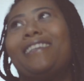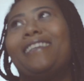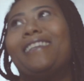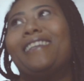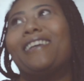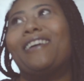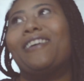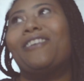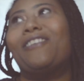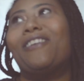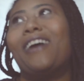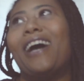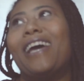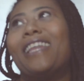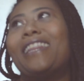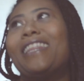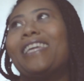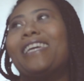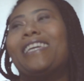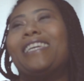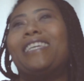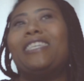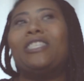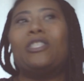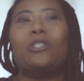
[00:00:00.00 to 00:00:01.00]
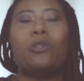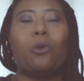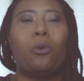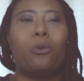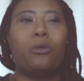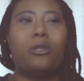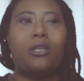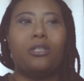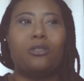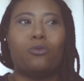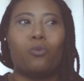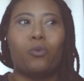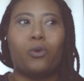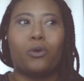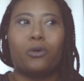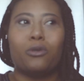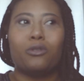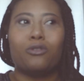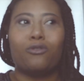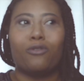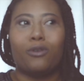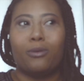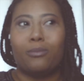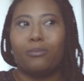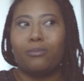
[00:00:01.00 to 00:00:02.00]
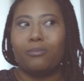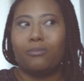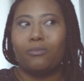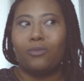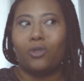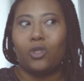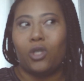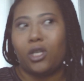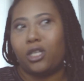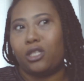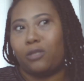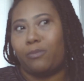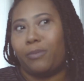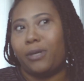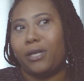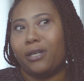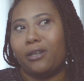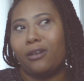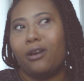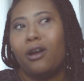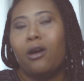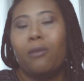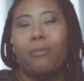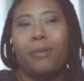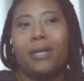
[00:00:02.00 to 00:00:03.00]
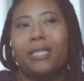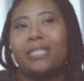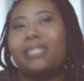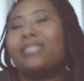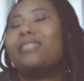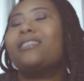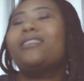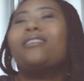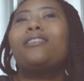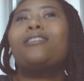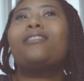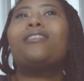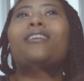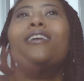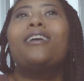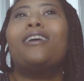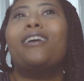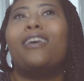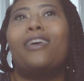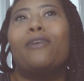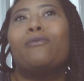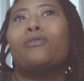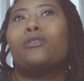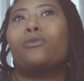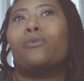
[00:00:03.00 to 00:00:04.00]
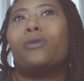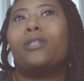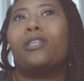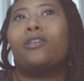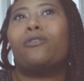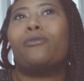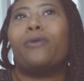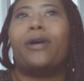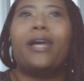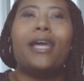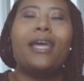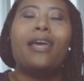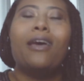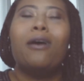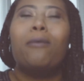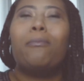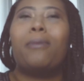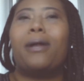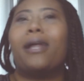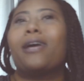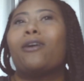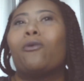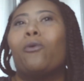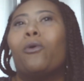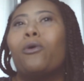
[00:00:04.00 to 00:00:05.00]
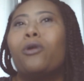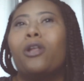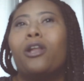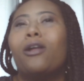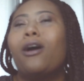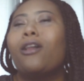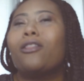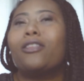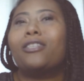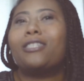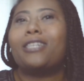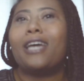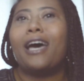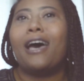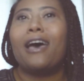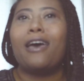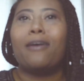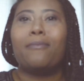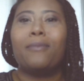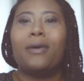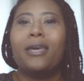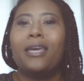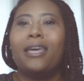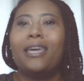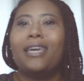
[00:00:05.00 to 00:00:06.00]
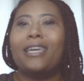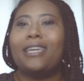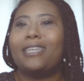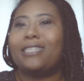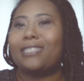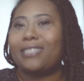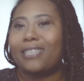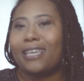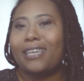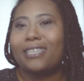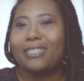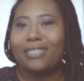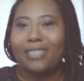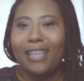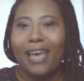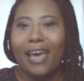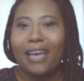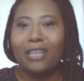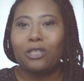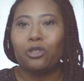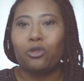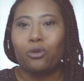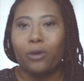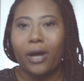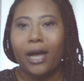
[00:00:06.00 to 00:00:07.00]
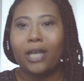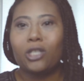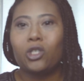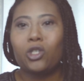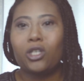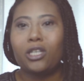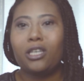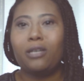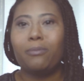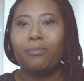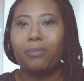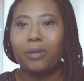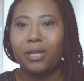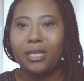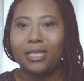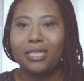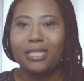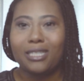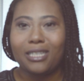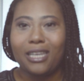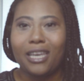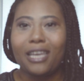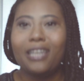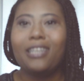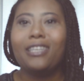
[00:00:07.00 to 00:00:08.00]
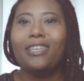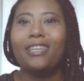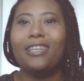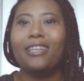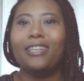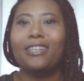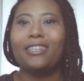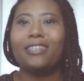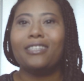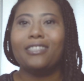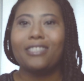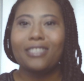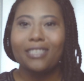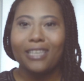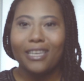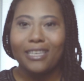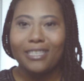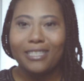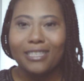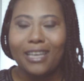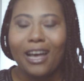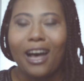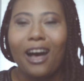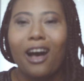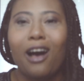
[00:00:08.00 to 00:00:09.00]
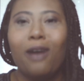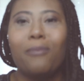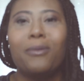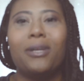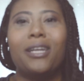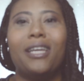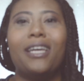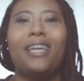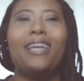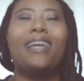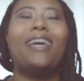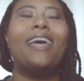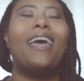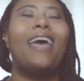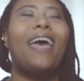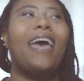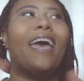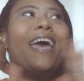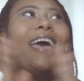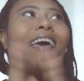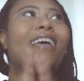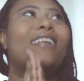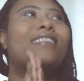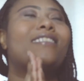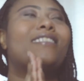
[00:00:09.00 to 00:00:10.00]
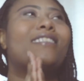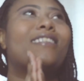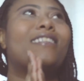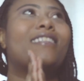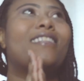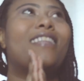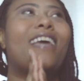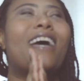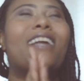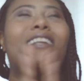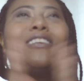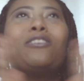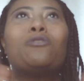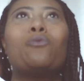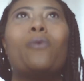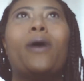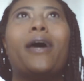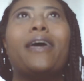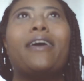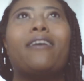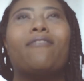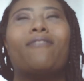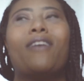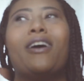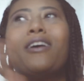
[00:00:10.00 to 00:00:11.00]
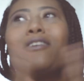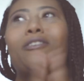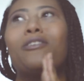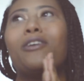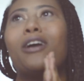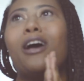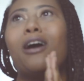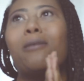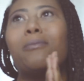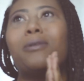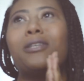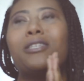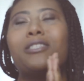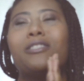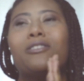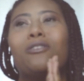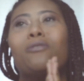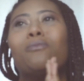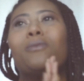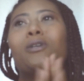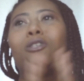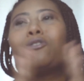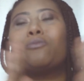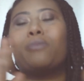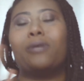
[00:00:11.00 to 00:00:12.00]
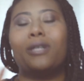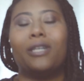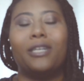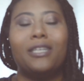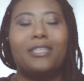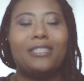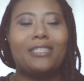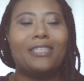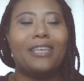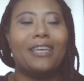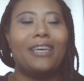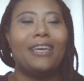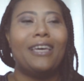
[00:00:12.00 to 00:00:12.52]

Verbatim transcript: you know, I think he stole these words from Shakespeare, but still, it was really great. But I quote it all the time. He says that tragedy plus 10 years is comedy. And that is why I value comedy so much because